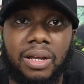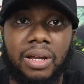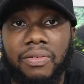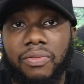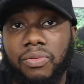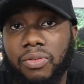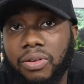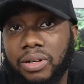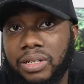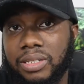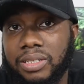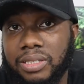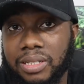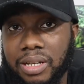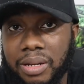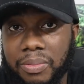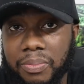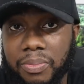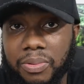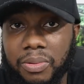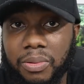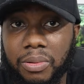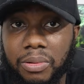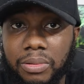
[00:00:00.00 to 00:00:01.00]
For
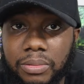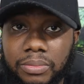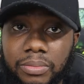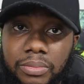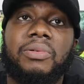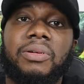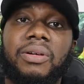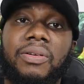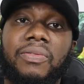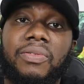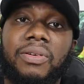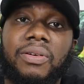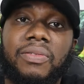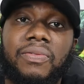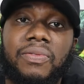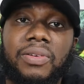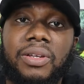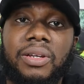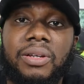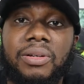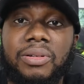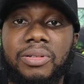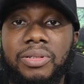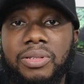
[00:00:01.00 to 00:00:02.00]
example, one of your
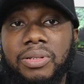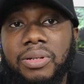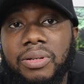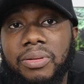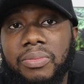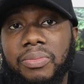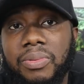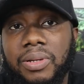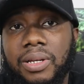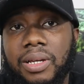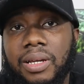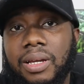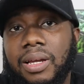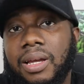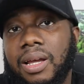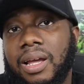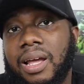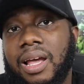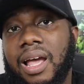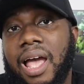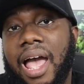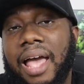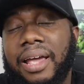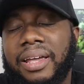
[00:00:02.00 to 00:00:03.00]
videos could be,
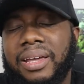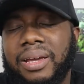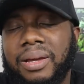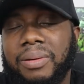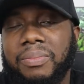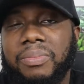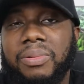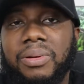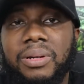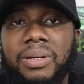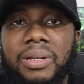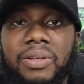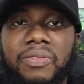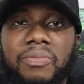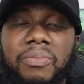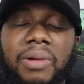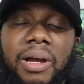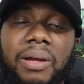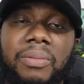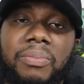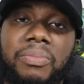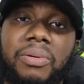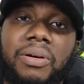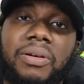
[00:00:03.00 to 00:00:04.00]
I can't believe
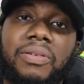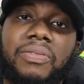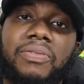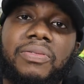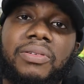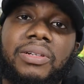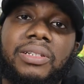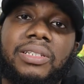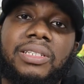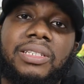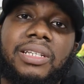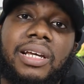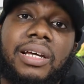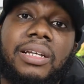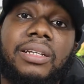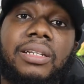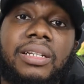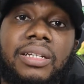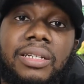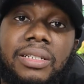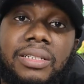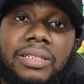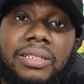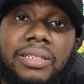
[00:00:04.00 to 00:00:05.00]
my boyfriend said
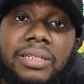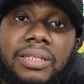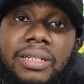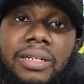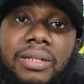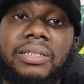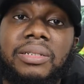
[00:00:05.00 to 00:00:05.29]
this.